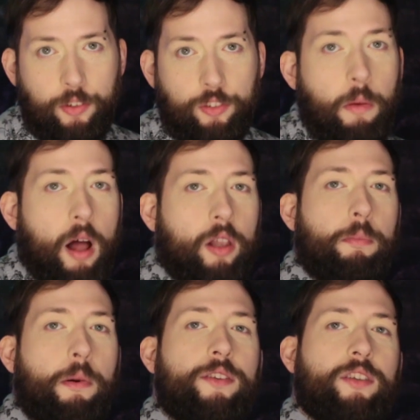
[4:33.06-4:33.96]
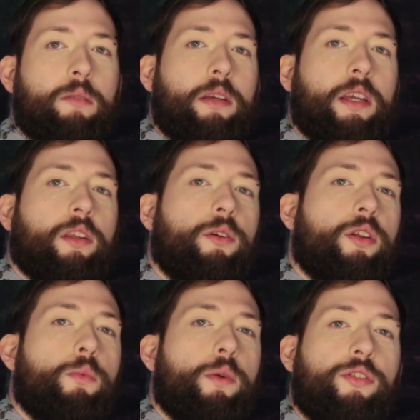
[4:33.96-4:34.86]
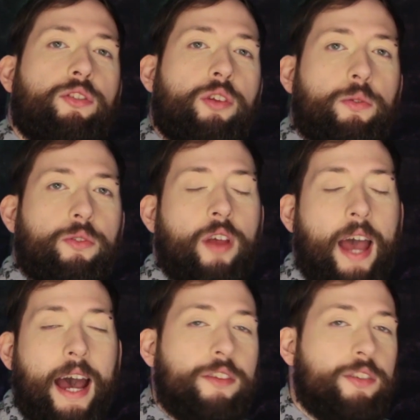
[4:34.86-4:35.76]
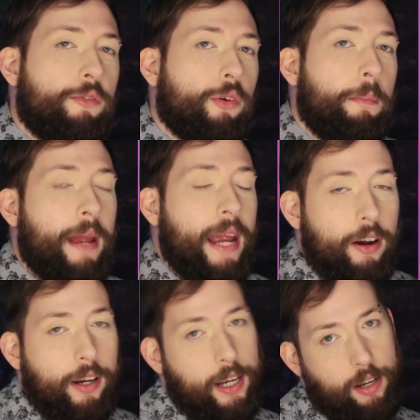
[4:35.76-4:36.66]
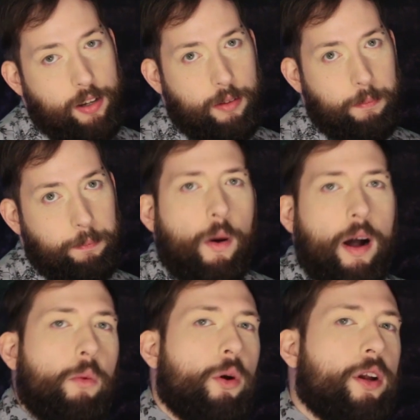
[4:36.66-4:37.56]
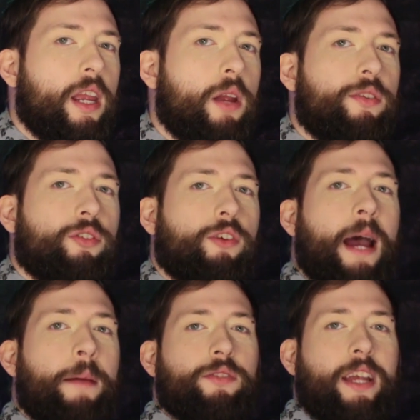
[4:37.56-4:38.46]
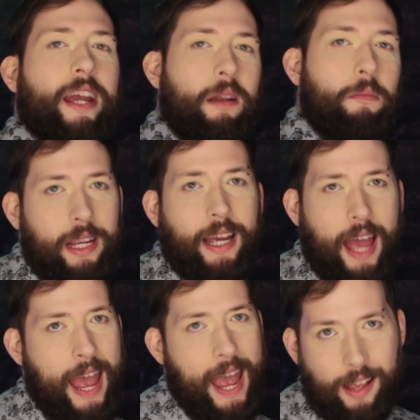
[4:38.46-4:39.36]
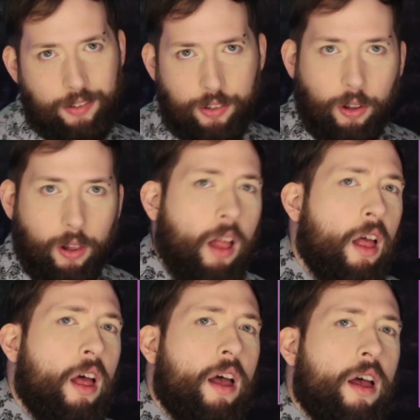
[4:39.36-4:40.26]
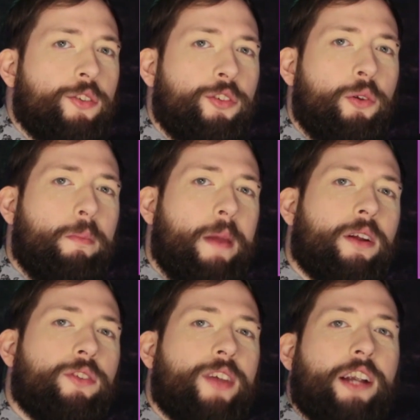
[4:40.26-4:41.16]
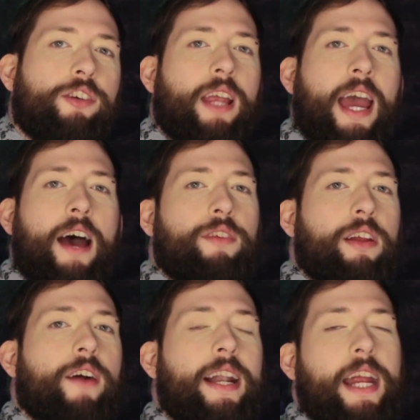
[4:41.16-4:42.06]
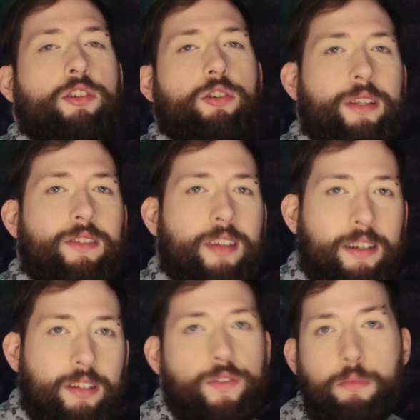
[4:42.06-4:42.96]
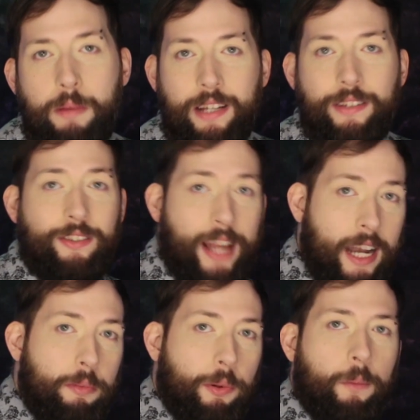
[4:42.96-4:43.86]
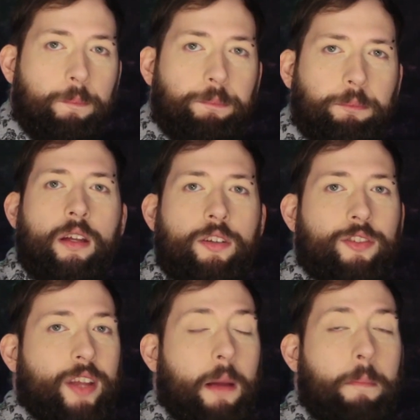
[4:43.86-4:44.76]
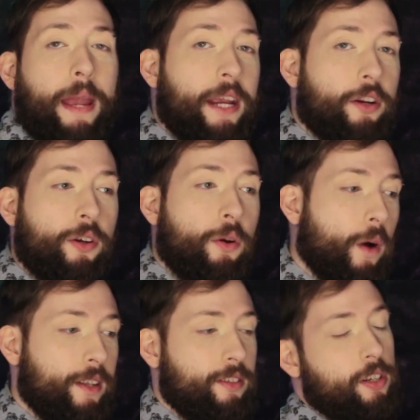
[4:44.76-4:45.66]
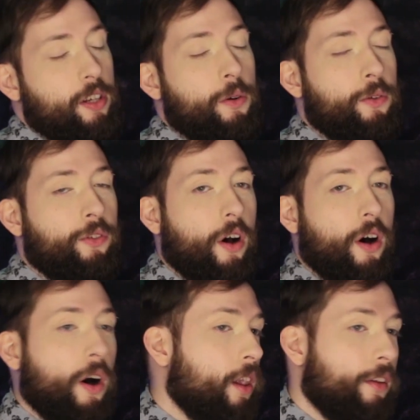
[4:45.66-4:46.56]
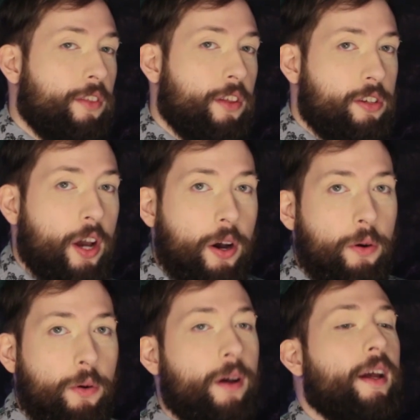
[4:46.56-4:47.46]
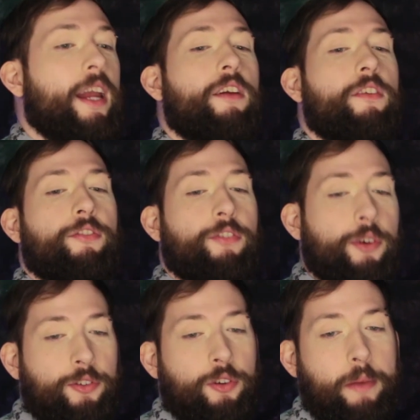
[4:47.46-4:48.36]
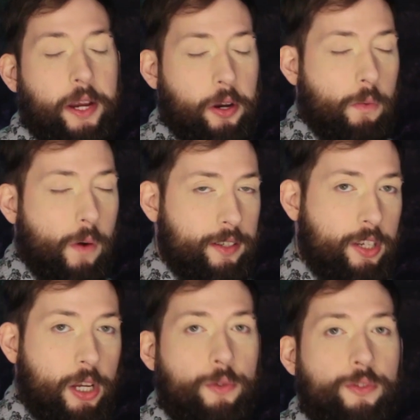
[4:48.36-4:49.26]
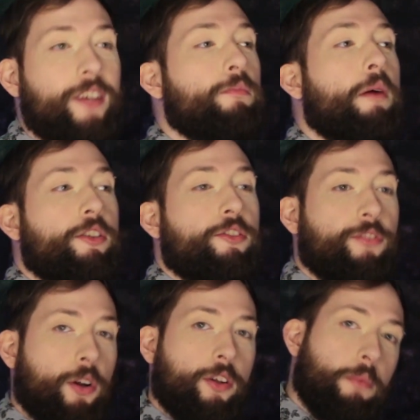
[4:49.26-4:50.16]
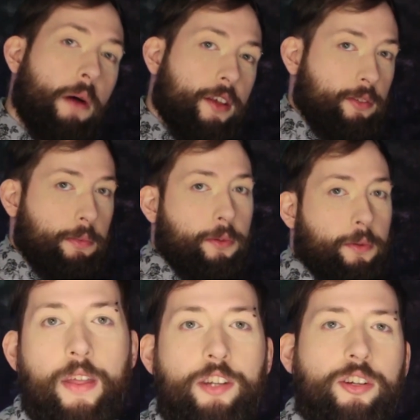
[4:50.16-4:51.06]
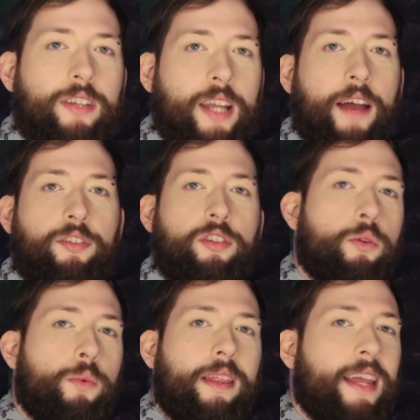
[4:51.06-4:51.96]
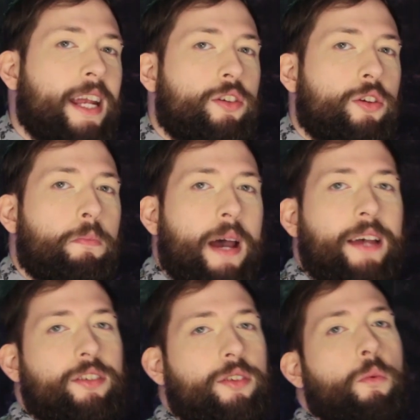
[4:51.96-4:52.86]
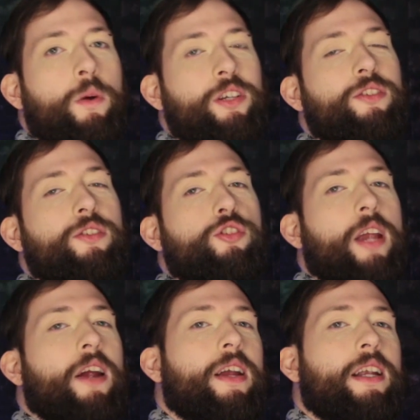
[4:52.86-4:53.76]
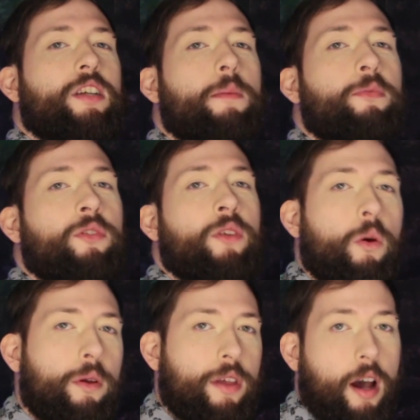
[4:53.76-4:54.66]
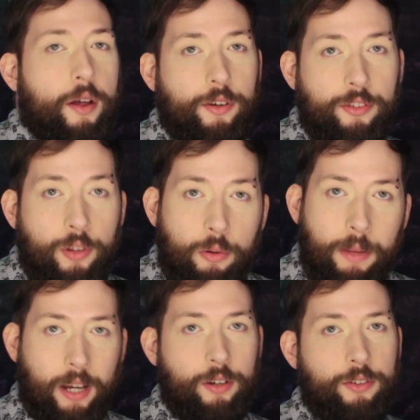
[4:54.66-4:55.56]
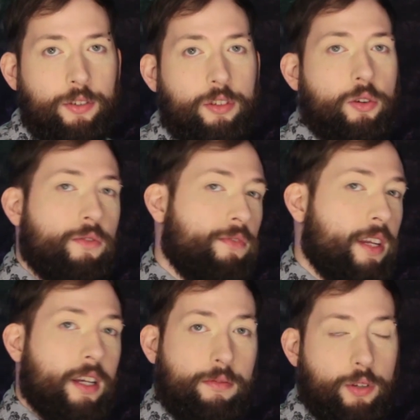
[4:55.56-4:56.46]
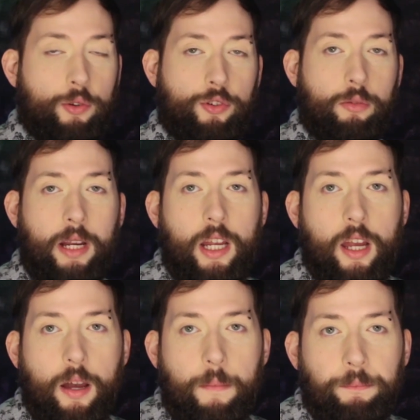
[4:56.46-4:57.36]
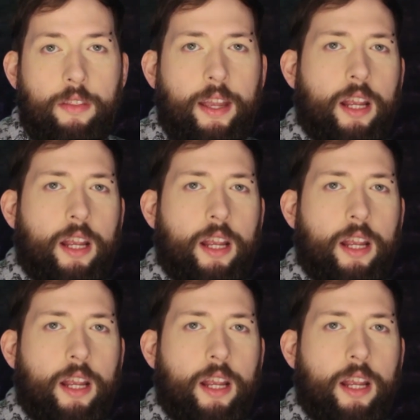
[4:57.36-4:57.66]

Smaller parts can be included with suits as a repair kit. While working with scraps can be a hassle, suit makers actually have a financial incentive to be sustainable. Just like a baker wants to use all of the dough a fursuit maker wants to use as much fur as possible. They just have to do what they do best, which is sharing tips with other suit makers via social media.